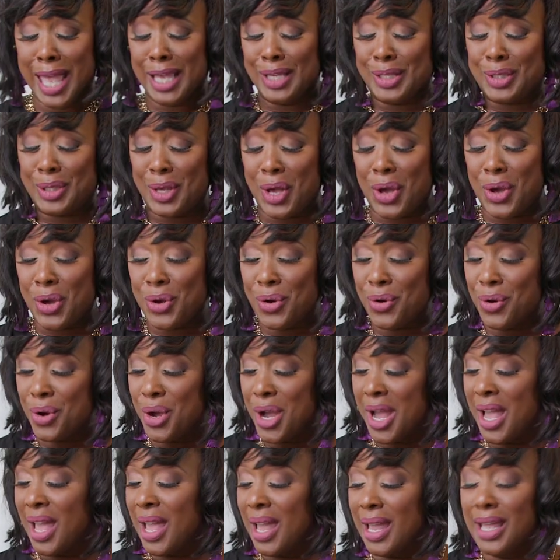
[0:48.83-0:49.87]
So
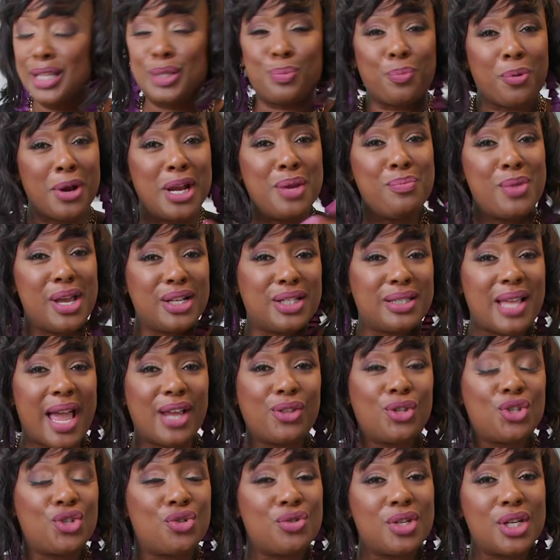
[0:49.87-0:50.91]
it's pretty much
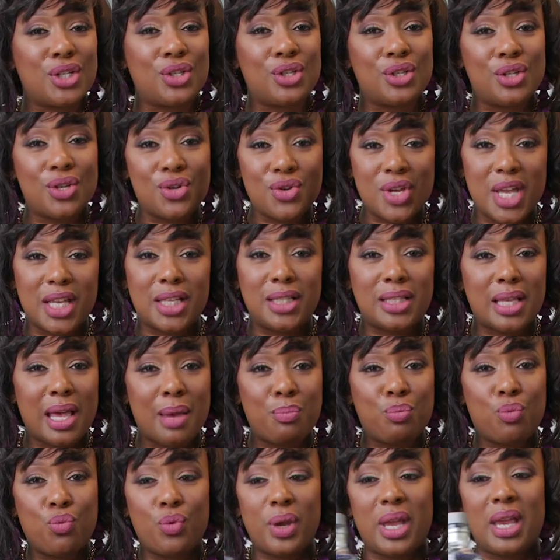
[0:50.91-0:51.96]
like the traditional,
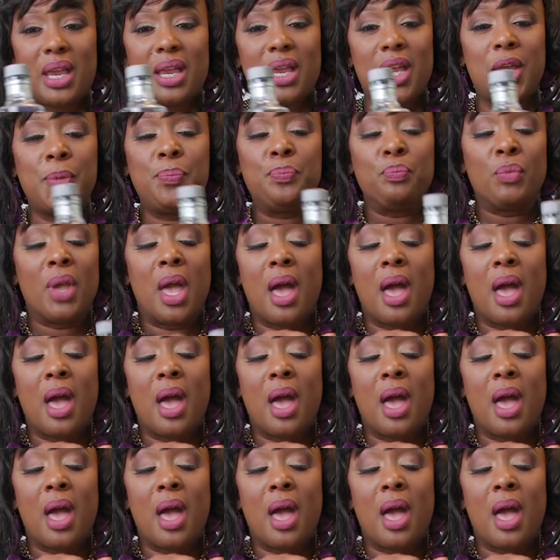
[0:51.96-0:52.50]
except we